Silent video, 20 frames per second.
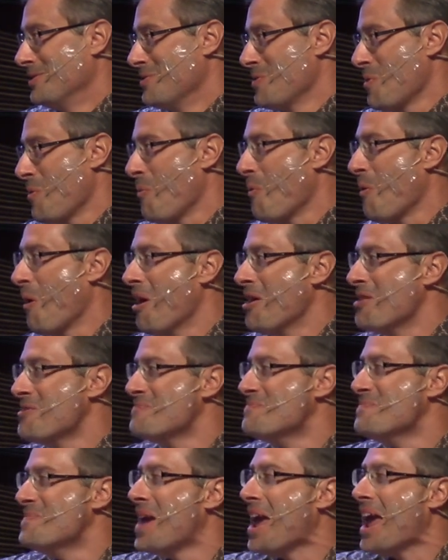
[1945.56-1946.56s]

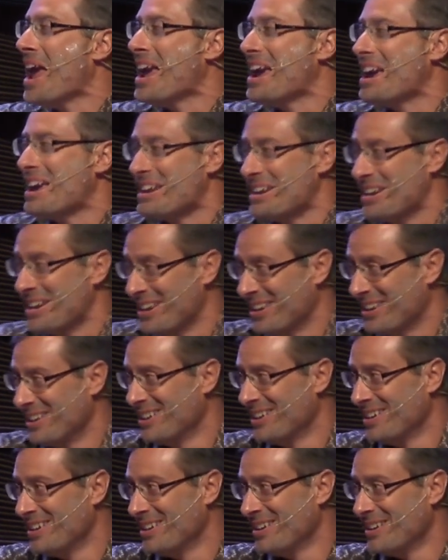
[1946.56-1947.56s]
One man
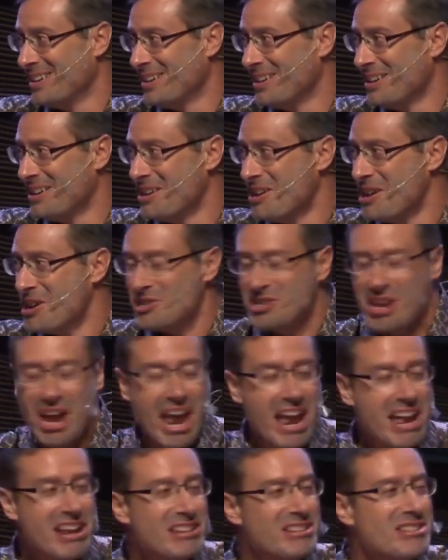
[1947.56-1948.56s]

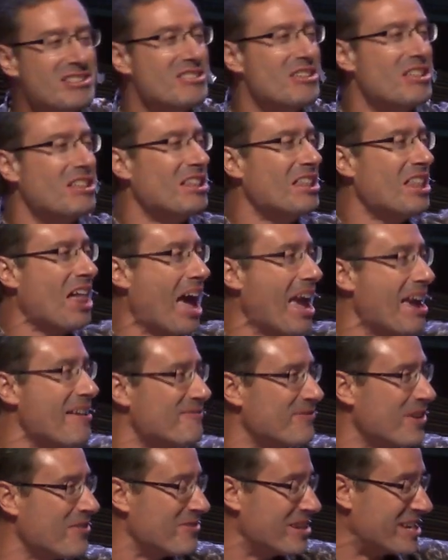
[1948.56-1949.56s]
changed the
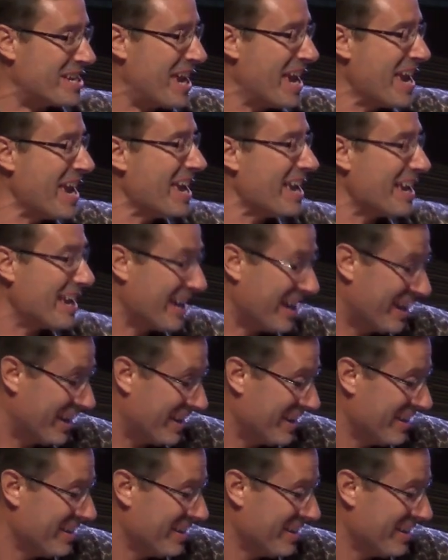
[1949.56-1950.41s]
life of a king